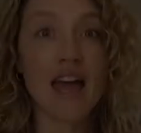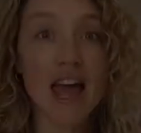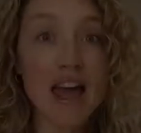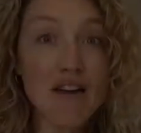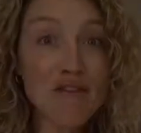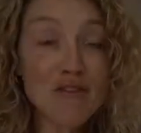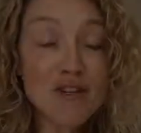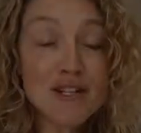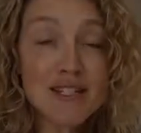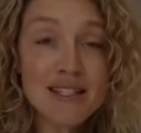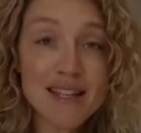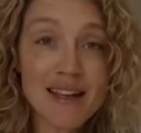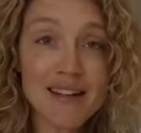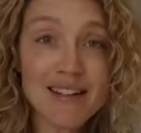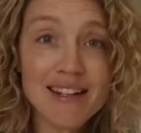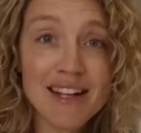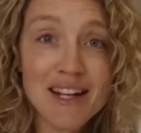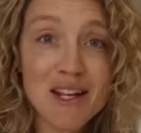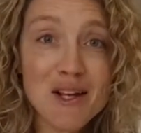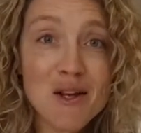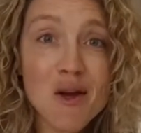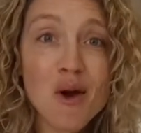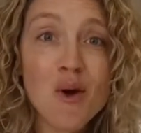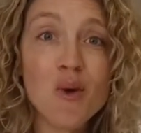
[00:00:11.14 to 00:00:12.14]
Every
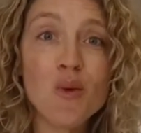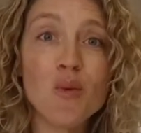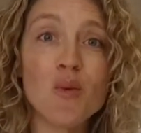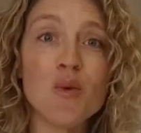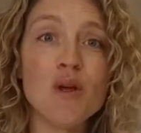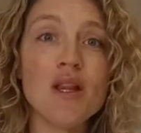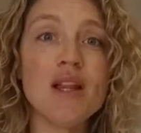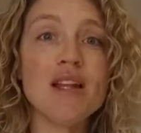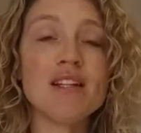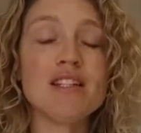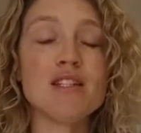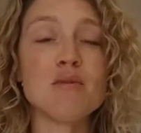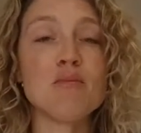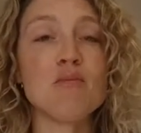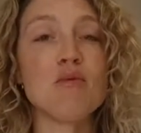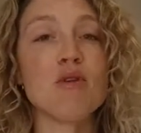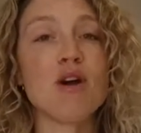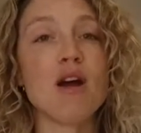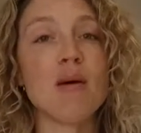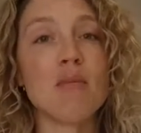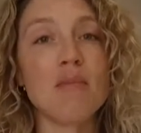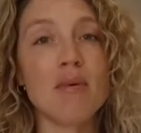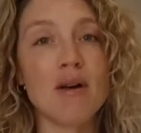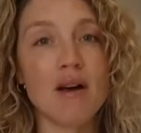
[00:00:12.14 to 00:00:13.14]
Sunday, we like to
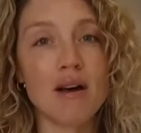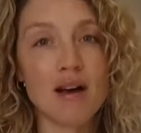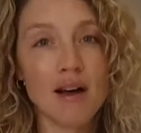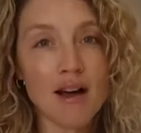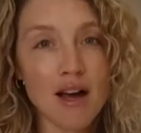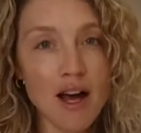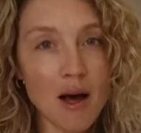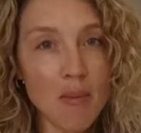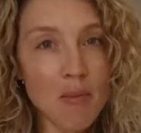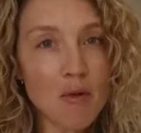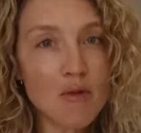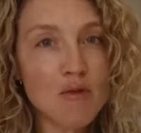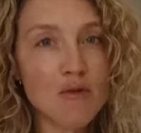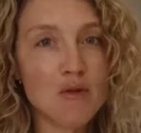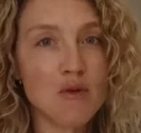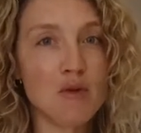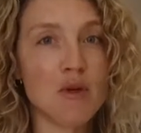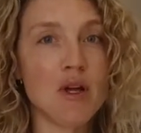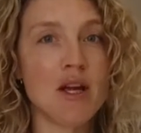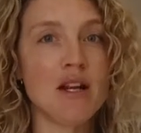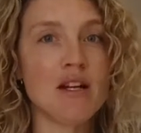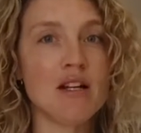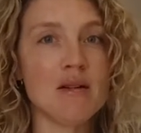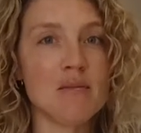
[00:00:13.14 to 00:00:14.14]
prep a couple
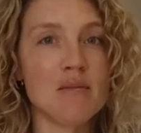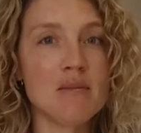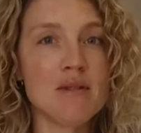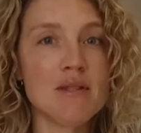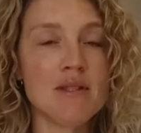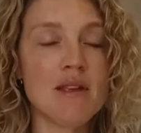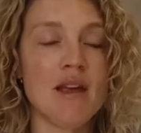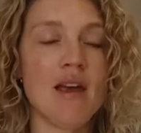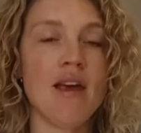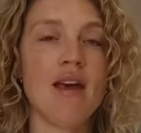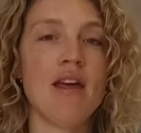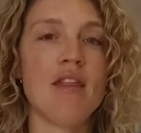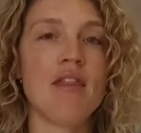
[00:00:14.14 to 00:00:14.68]
food items